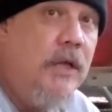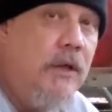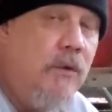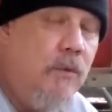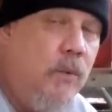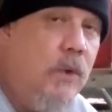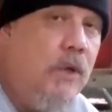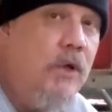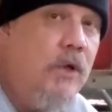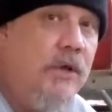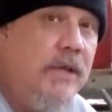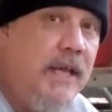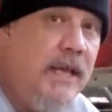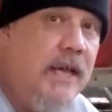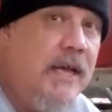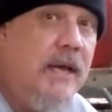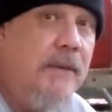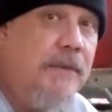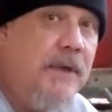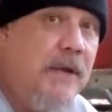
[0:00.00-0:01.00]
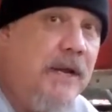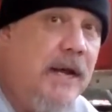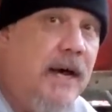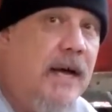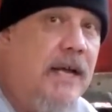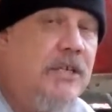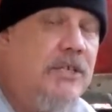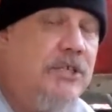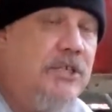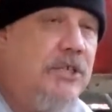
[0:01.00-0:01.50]
Because once it's in,
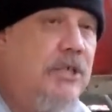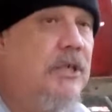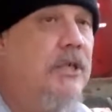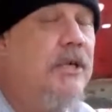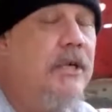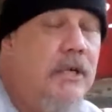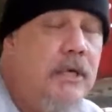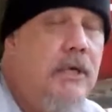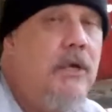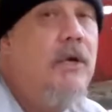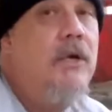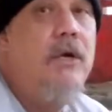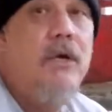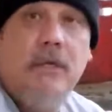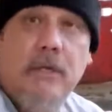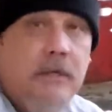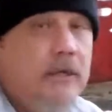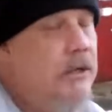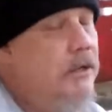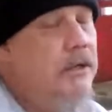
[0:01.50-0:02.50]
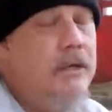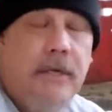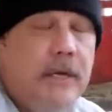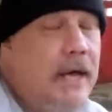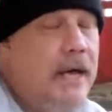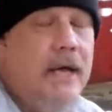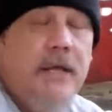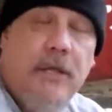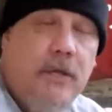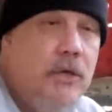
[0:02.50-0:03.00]
you cannot take it
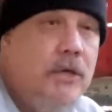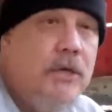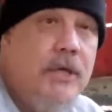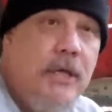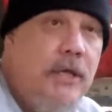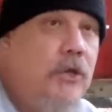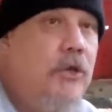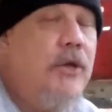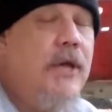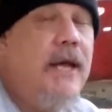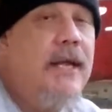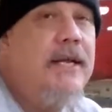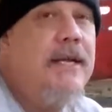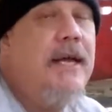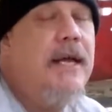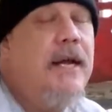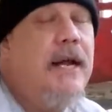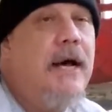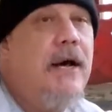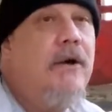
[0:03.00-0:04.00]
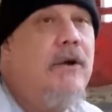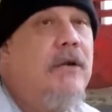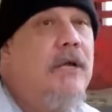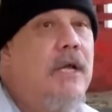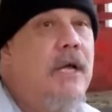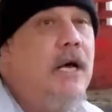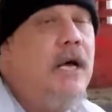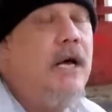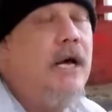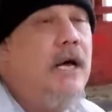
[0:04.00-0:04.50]
out. You can't take it out.
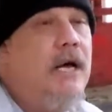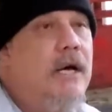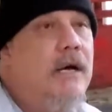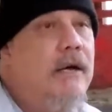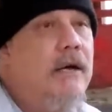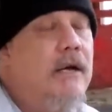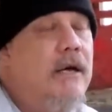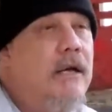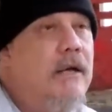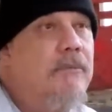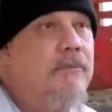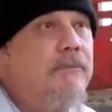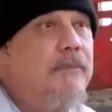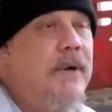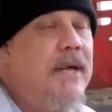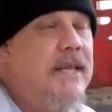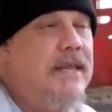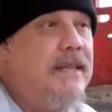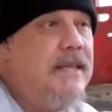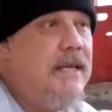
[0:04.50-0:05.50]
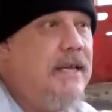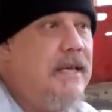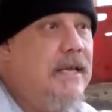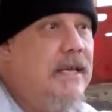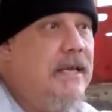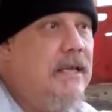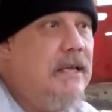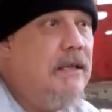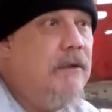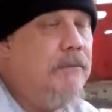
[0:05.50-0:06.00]
But
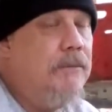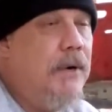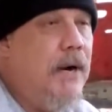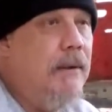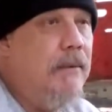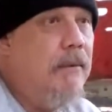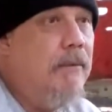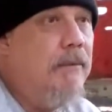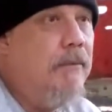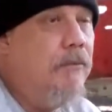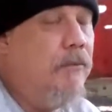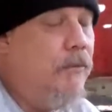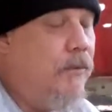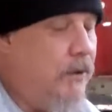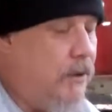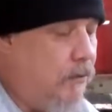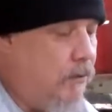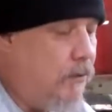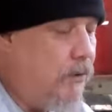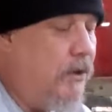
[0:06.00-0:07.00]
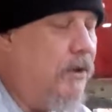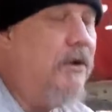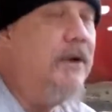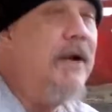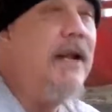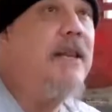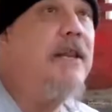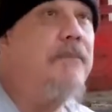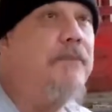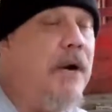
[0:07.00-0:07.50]
the problem,
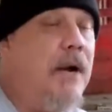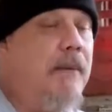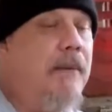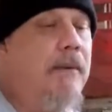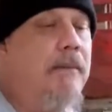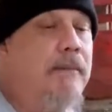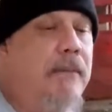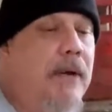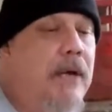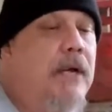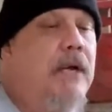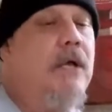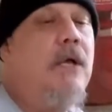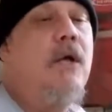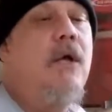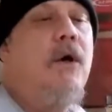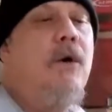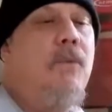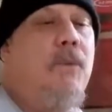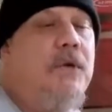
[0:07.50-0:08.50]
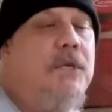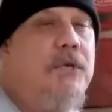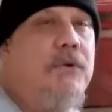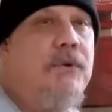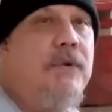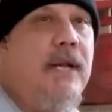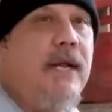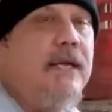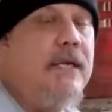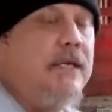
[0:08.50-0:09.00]
not the problem, but what you
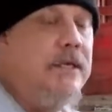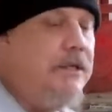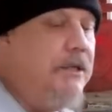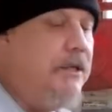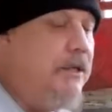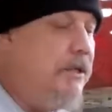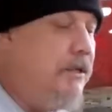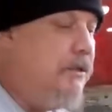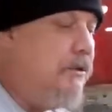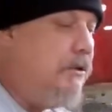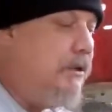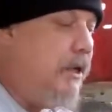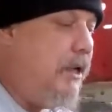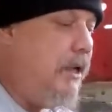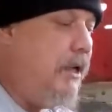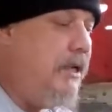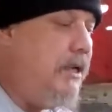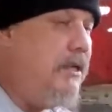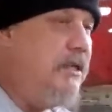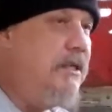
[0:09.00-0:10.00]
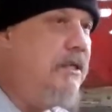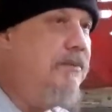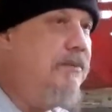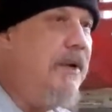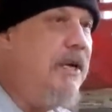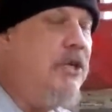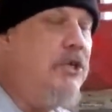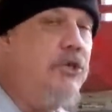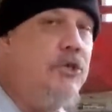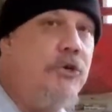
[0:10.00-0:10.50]
would like to do is
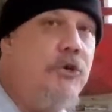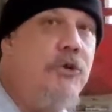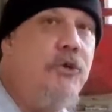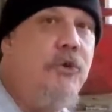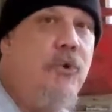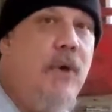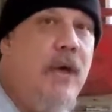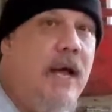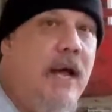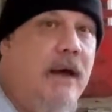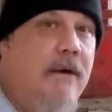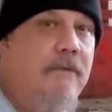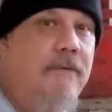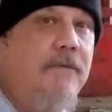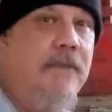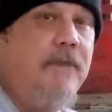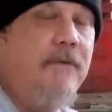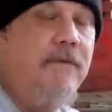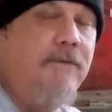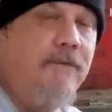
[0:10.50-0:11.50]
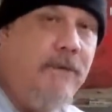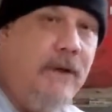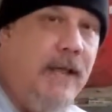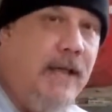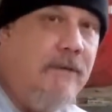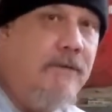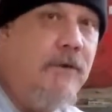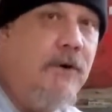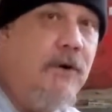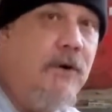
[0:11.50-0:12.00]
make sure you have the
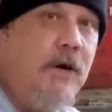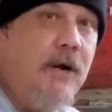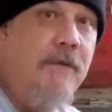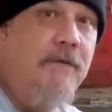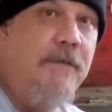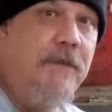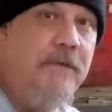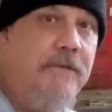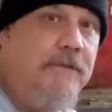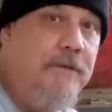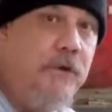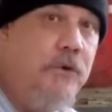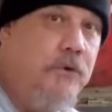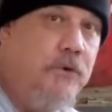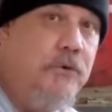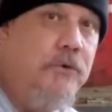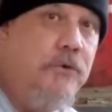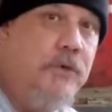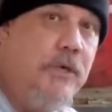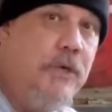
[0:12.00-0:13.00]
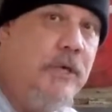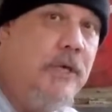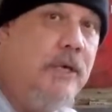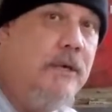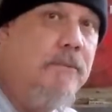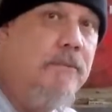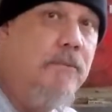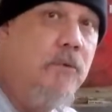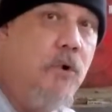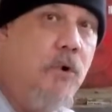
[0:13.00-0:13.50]
flavor of the food
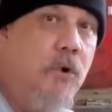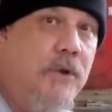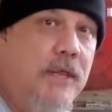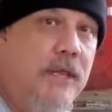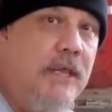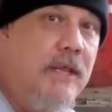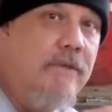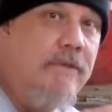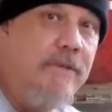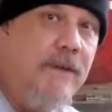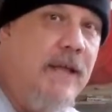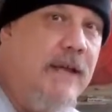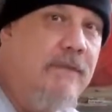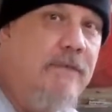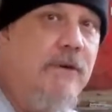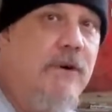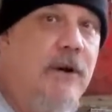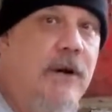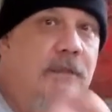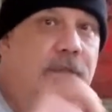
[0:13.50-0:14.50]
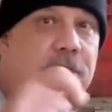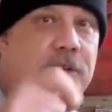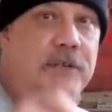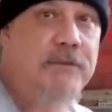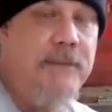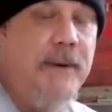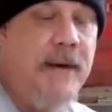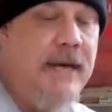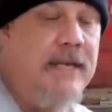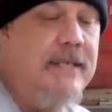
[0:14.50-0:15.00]
more than the flavor of the
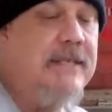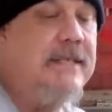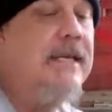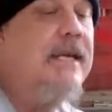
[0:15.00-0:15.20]
spice.